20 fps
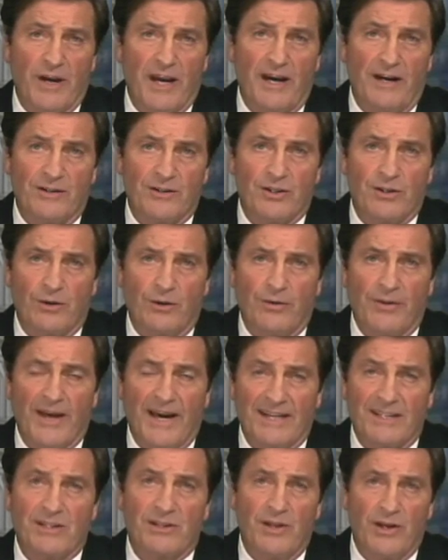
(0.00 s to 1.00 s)
Council.
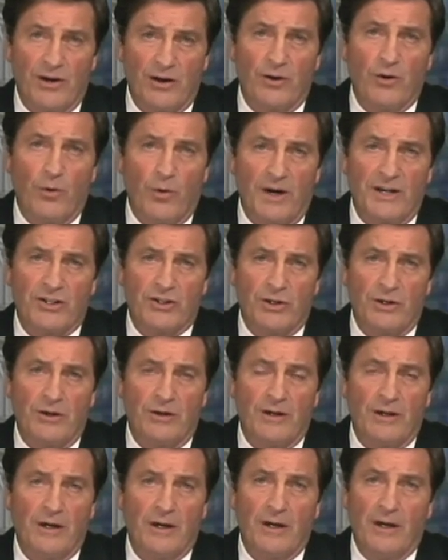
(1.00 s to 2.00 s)
That's their
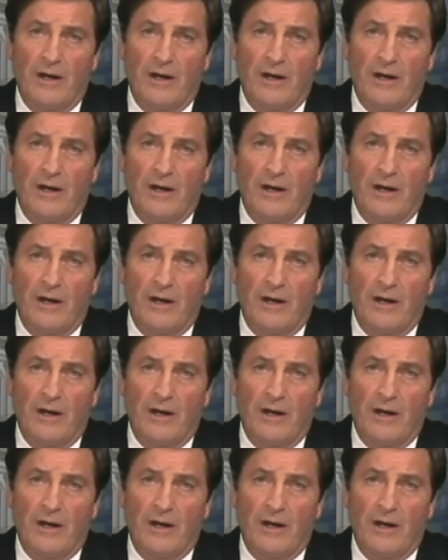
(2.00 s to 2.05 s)
question.